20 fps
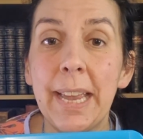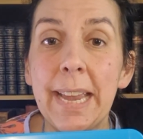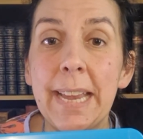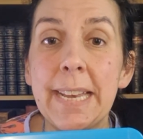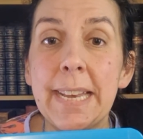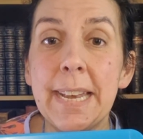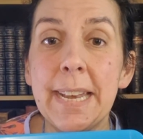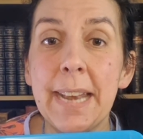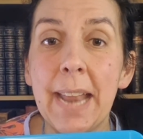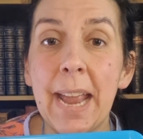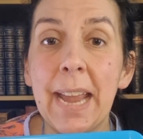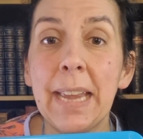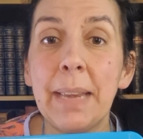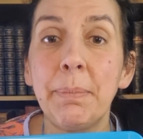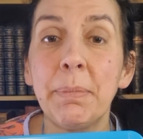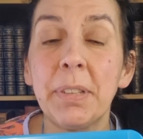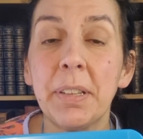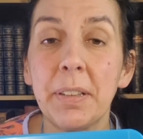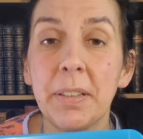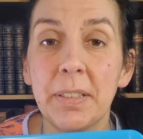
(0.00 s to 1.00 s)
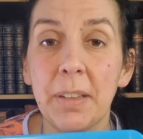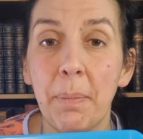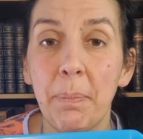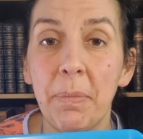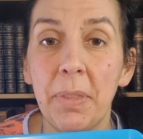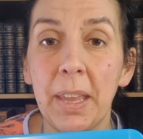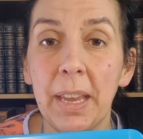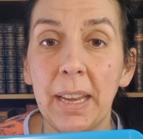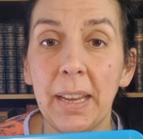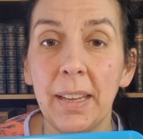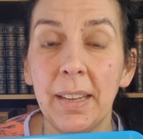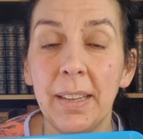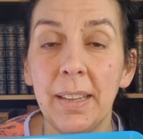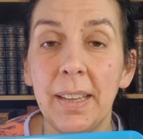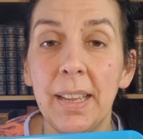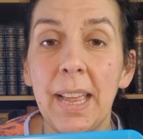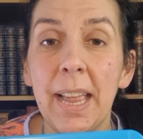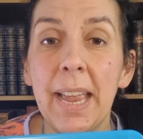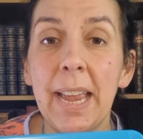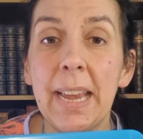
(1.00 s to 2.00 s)
It names something.
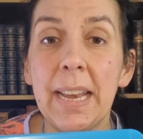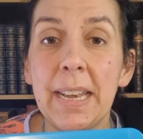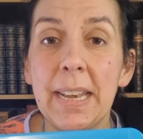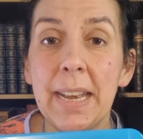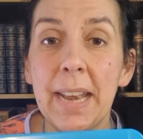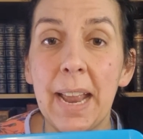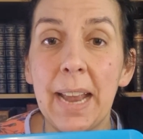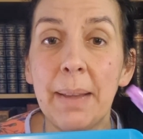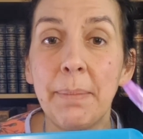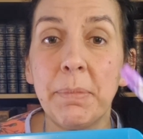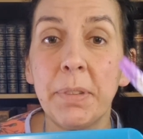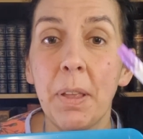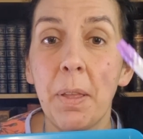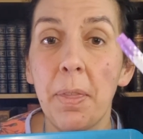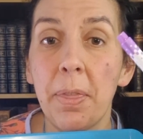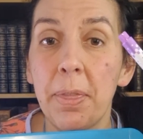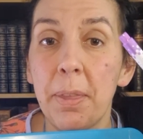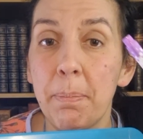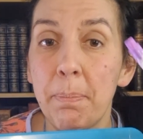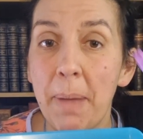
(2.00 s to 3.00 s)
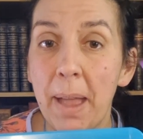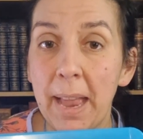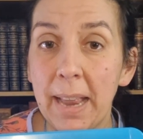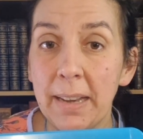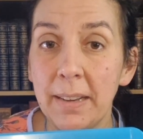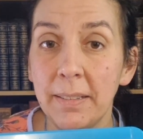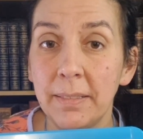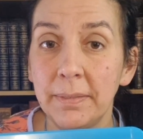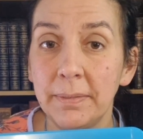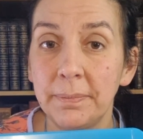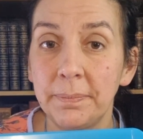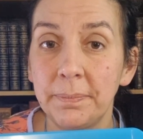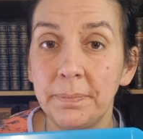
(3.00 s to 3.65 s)
It names the pen.